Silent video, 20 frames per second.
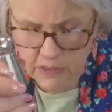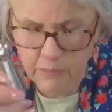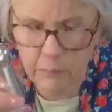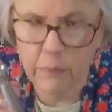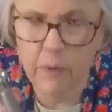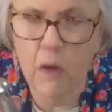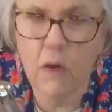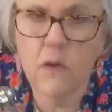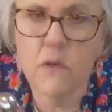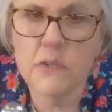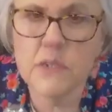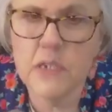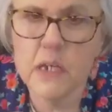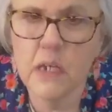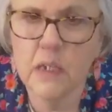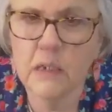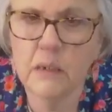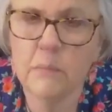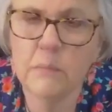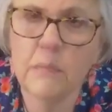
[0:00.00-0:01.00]
balls
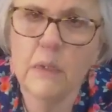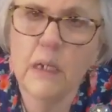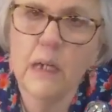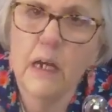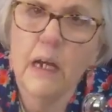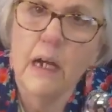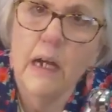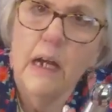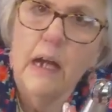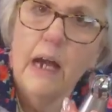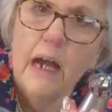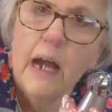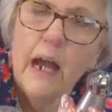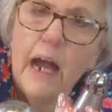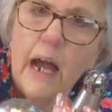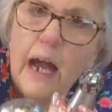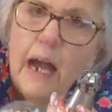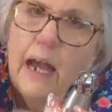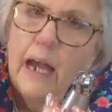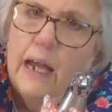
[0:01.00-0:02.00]
on them.
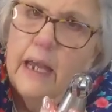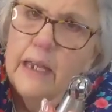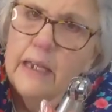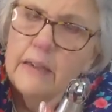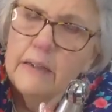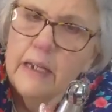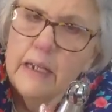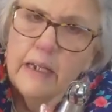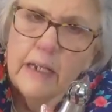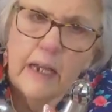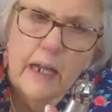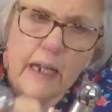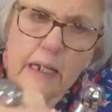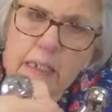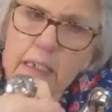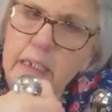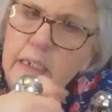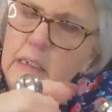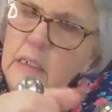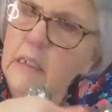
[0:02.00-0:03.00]
I
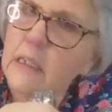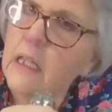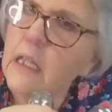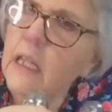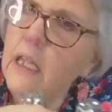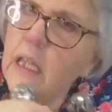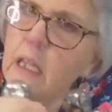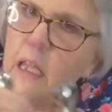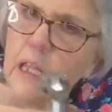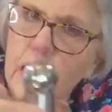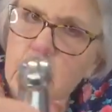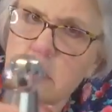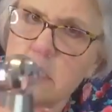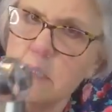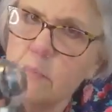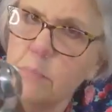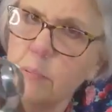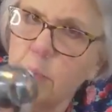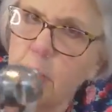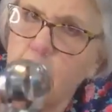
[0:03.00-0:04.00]
need lots
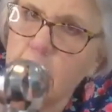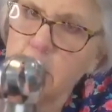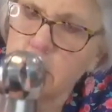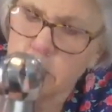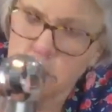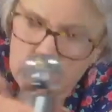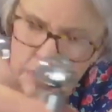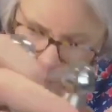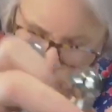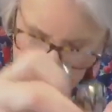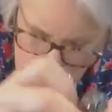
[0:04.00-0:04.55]
of practice with